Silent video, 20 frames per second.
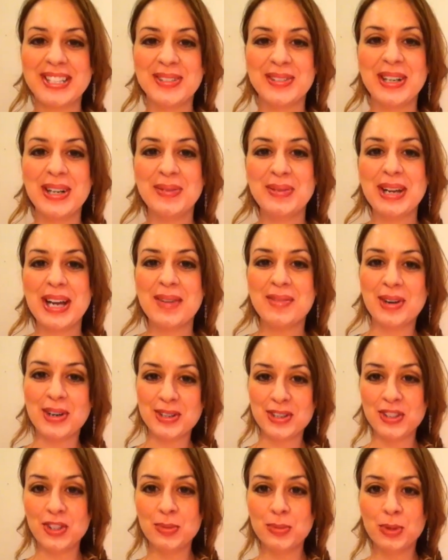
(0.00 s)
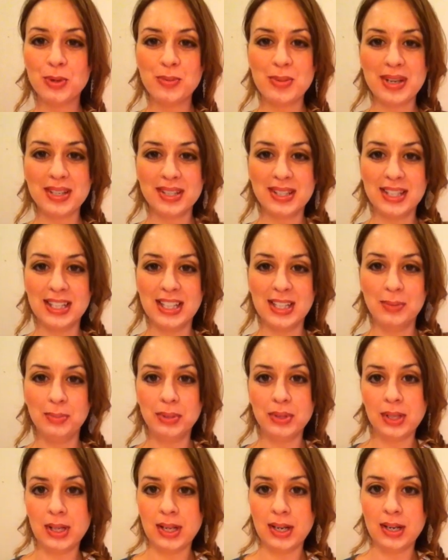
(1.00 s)
so now we have our super messy
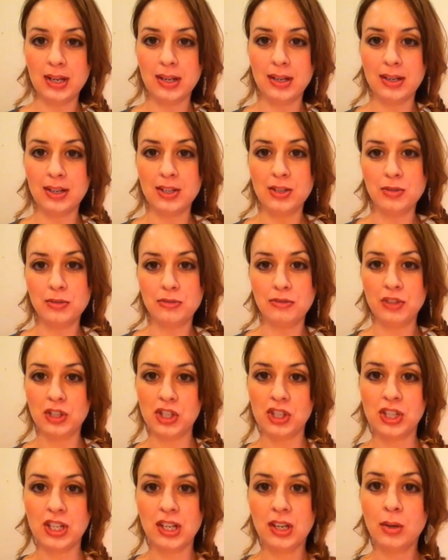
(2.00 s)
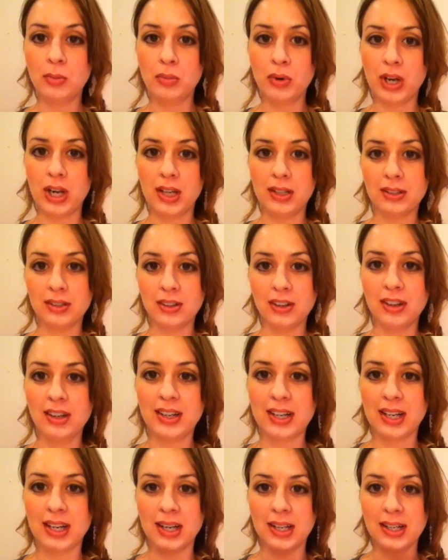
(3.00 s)
plated fishtail braid
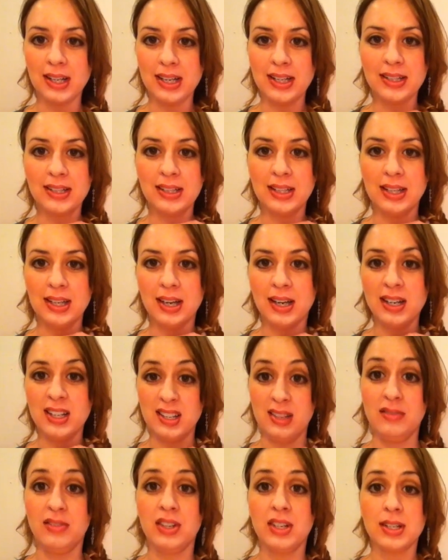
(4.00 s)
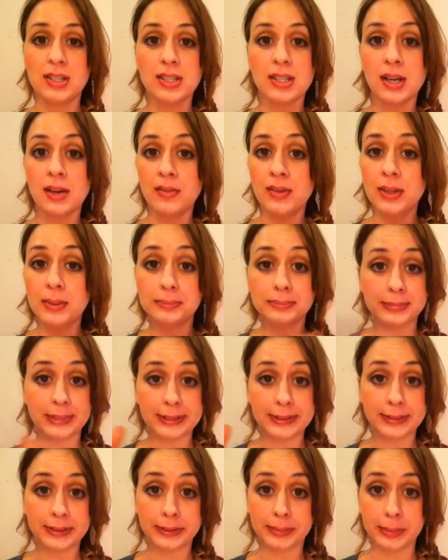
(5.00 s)
look, and I like the unevenness of it.
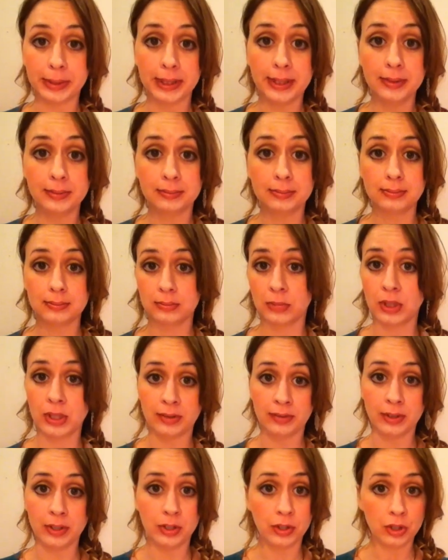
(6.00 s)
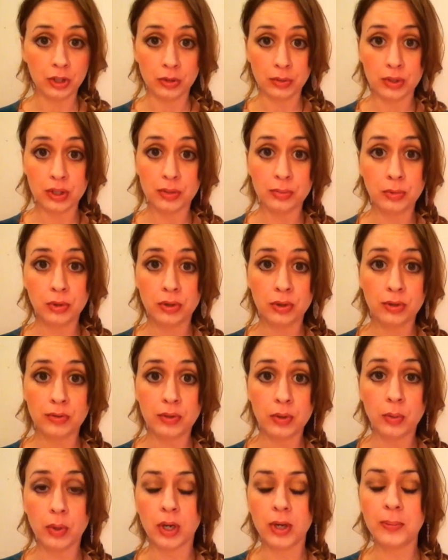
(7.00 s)
That's just me. Whatever, you could do it smoother
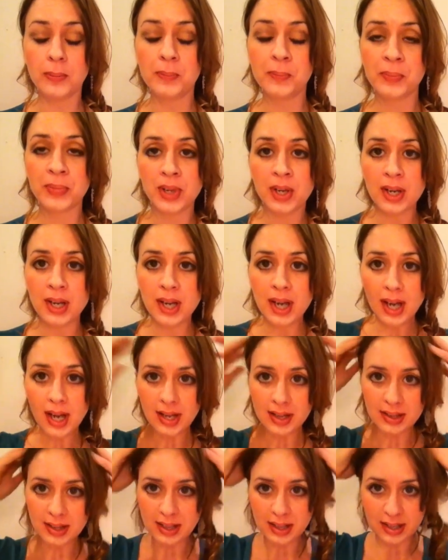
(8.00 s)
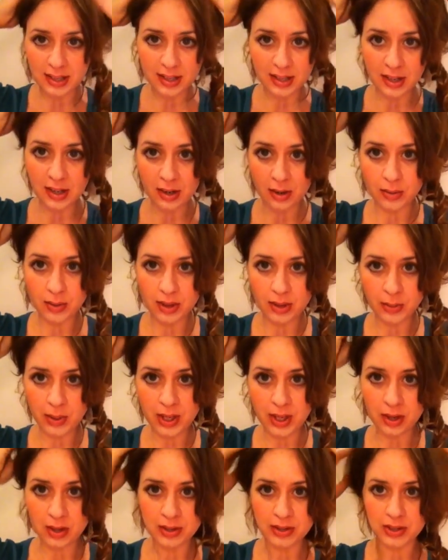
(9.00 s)
if you want. And then, you know, you
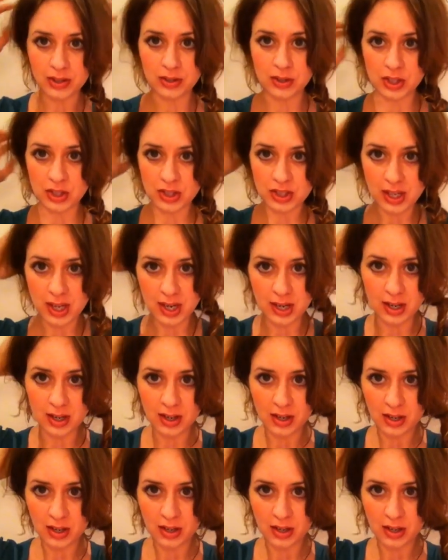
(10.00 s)
could also just kind of